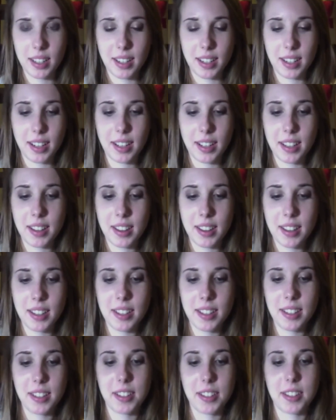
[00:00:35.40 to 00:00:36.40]
I
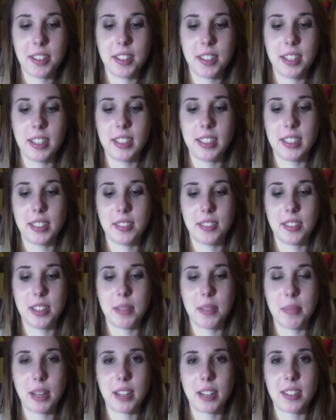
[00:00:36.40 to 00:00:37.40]
think
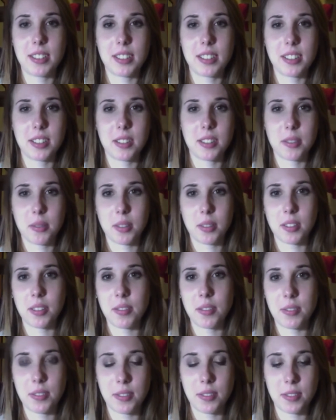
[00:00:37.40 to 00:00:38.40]
creativity matters in the
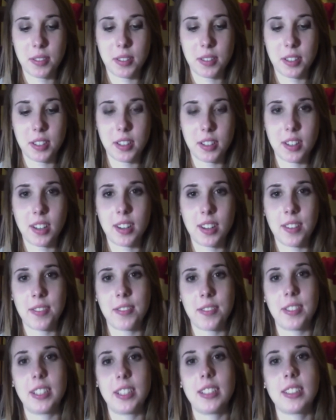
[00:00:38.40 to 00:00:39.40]
world for a lot
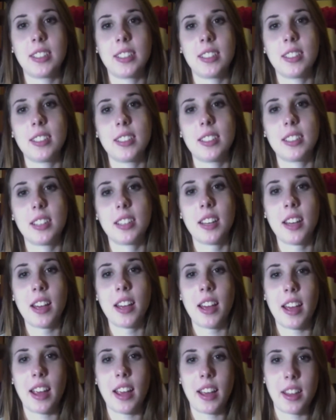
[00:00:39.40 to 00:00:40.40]
of reasons.
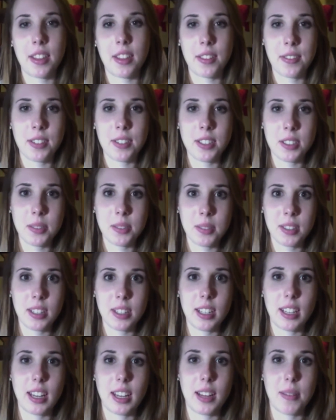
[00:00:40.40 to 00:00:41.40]
And the first one
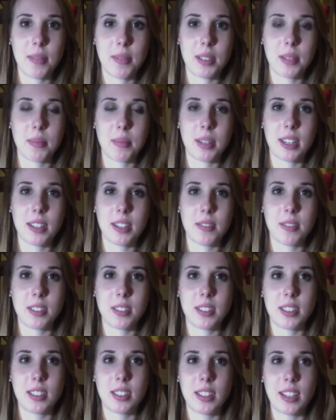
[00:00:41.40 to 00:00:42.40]
that came to mind
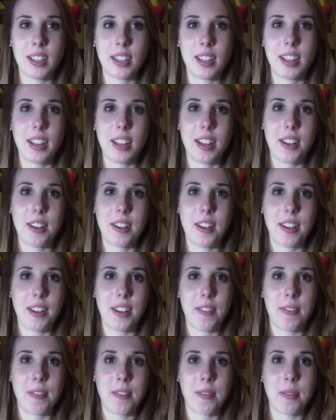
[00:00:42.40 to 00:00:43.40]
was that
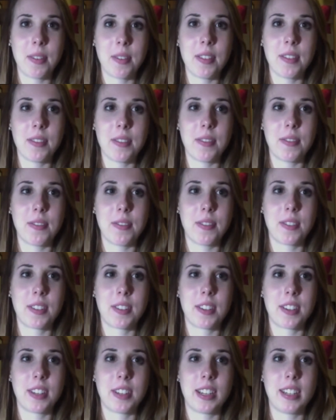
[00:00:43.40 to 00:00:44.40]
if it weren't
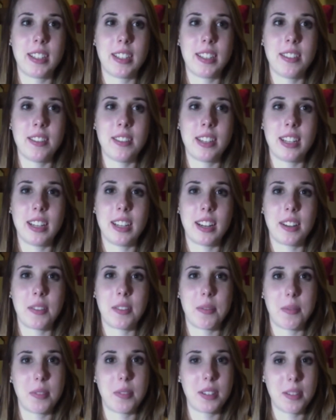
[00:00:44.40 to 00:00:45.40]
for creativity, I
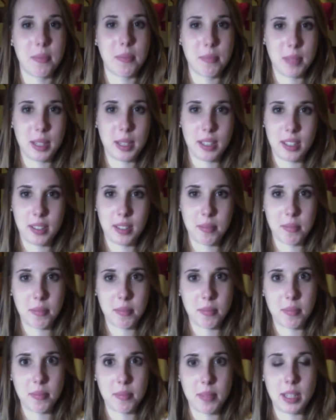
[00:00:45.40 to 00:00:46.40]
wouldn't be
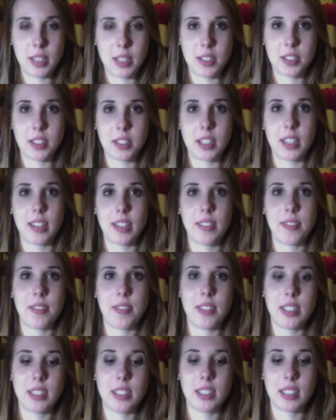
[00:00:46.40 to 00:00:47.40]
majoring in
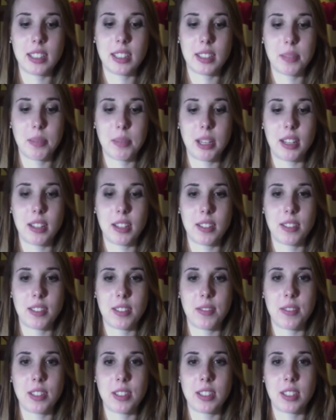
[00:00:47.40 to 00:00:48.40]
physics because
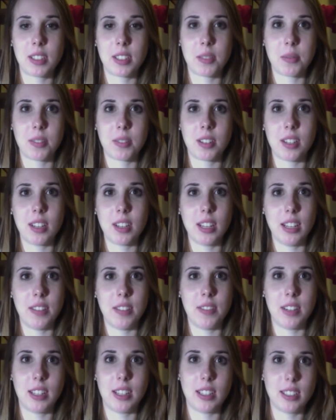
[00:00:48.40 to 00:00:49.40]
physics wouldn't
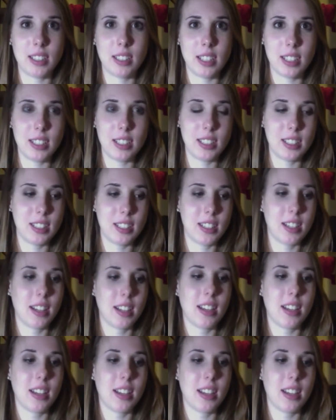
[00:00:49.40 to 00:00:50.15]
even exist.